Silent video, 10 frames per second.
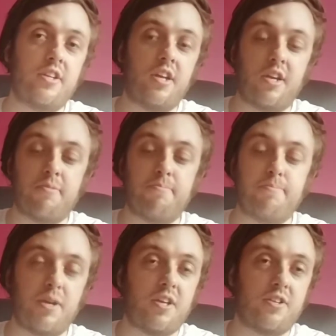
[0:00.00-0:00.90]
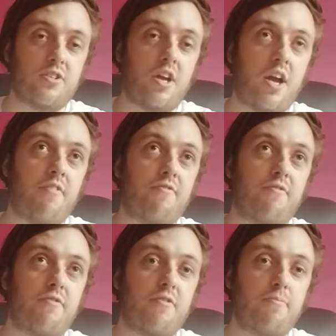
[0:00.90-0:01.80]
it can be
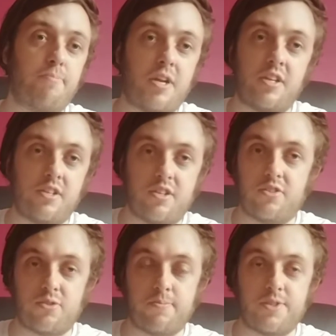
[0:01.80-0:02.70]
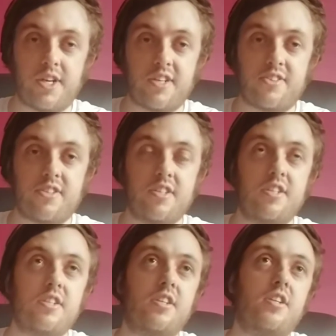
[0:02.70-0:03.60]
many subjects,
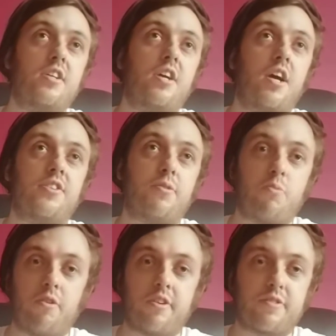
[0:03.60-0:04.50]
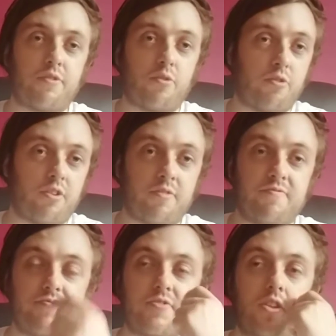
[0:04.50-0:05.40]
and it works for all of
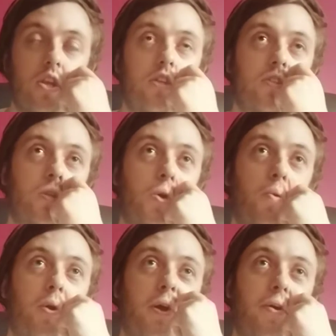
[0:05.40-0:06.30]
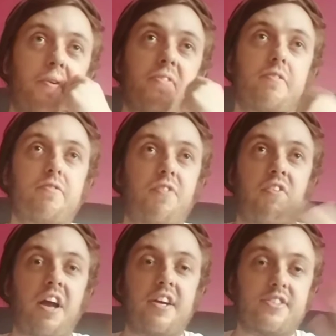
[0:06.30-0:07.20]
them. So for
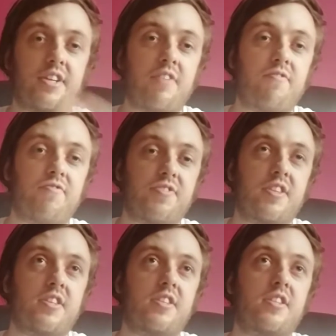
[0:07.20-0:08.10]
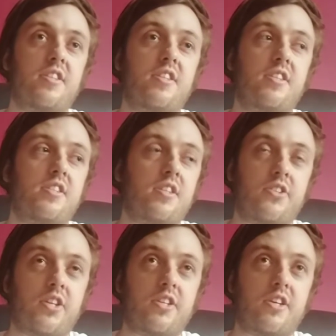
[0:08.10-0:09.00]
that, I
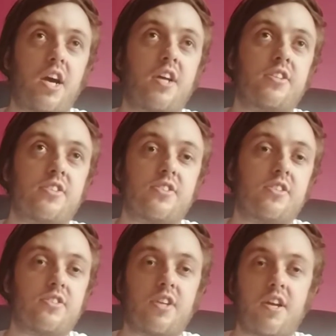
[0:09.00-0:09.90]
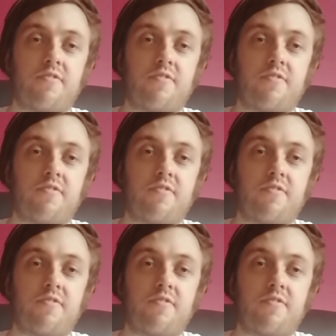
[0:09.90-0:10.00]
think this is